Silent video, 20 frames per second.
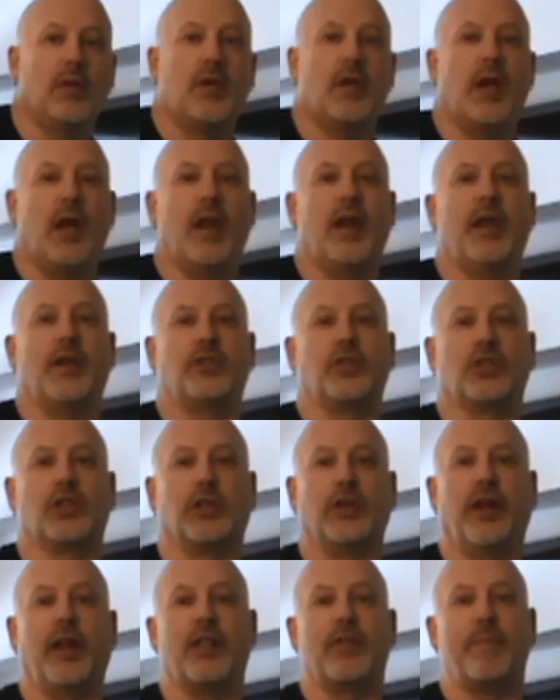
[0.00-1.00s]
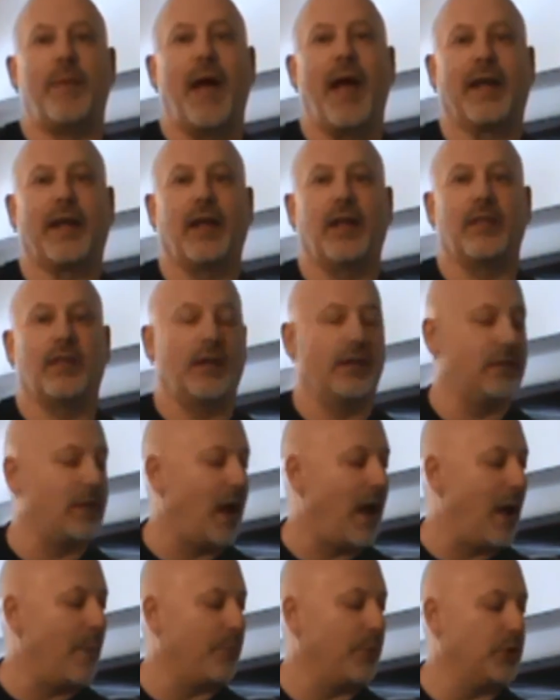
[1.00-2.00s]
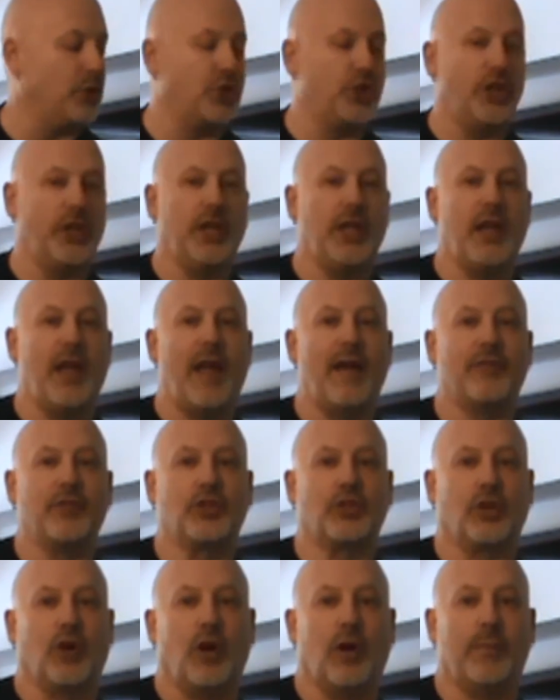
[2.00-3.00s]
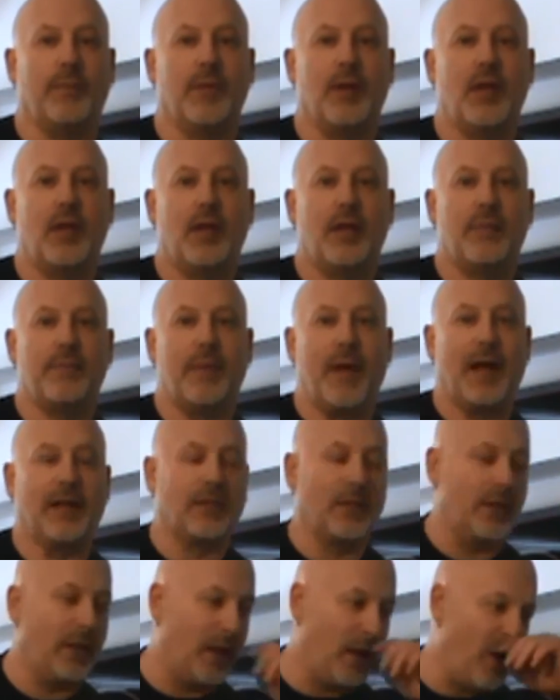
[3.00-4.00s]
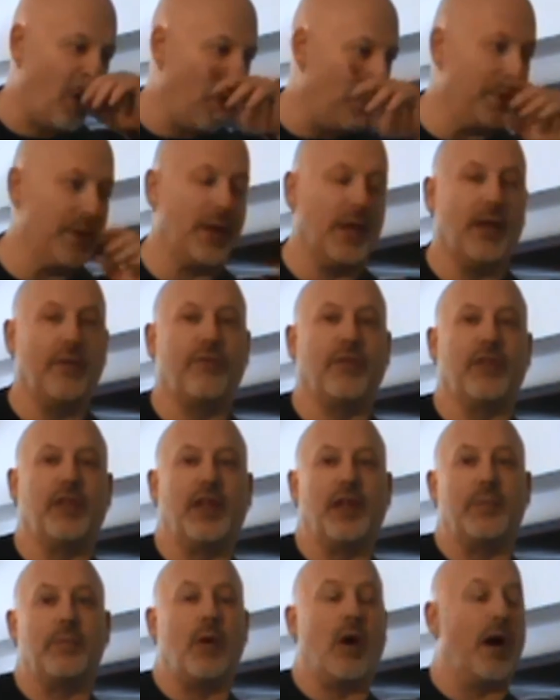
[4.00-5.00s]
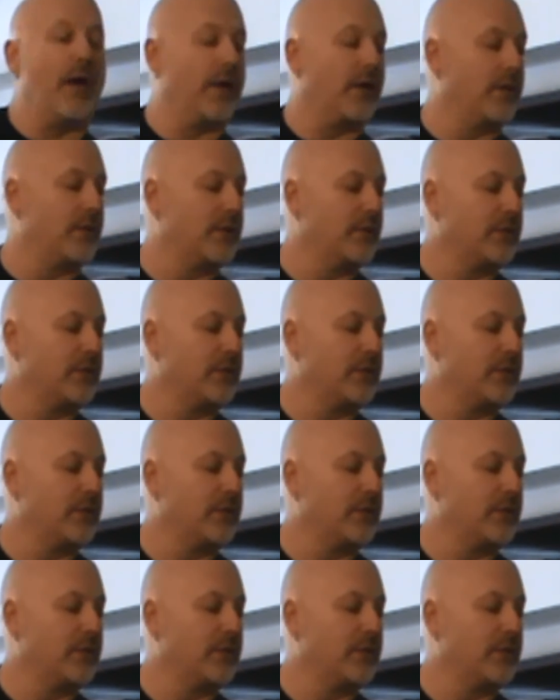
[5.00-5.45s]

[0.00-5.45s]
And it just leads back into the top with G, F sharp, back to the open E for the E minor.